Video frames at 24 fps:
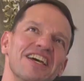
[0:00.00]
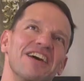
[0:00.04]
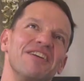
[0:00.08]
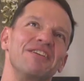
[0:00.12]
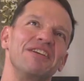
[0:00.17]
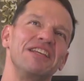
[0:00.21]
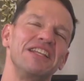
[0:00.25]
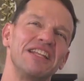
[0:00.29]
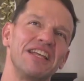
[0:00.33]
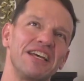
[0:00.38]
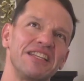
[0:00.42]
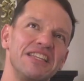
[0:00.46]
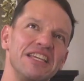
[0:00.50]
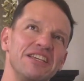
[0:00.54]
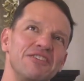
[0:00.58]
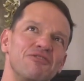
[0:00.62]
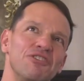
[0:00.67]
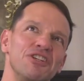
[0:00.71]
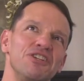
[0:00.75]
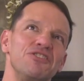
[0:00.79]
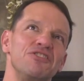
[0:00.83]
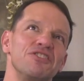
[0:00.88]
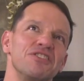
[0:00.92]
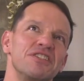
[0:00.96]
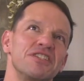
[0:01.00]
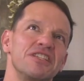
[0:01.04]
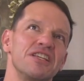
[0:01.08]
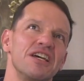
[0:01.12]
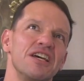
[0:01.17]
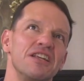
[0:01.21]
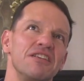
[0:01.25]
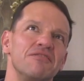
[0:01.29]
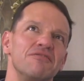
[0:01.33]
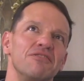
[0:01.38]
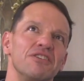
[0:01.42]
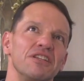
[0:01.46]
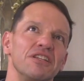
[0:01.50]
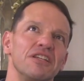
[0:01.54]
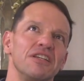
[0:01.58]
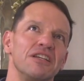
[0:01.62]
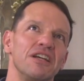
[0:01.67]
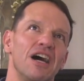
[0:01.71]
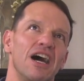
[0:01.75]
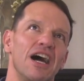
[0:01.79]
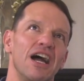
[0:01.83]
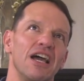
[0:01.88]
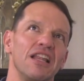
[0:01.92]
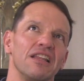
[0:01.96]
I think what you just said
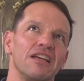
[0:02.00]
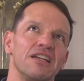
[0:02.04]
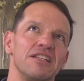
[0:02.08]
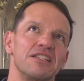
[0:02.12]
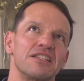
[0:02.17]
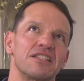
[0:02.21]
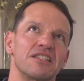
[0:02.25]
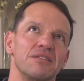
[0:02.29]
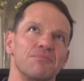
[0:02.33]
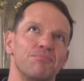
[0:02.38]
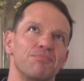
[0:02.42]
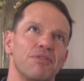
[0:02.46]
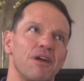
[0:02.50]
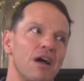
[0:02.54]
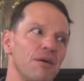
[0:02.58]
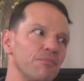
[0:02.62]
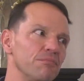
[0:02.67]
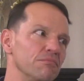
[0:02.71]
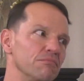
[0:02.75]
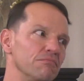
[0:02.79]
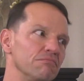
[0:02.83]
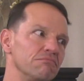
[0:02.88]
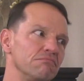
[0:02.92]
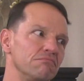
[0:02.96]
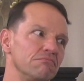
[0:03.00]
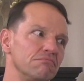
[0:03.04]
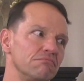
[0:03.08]
really highlights the problem,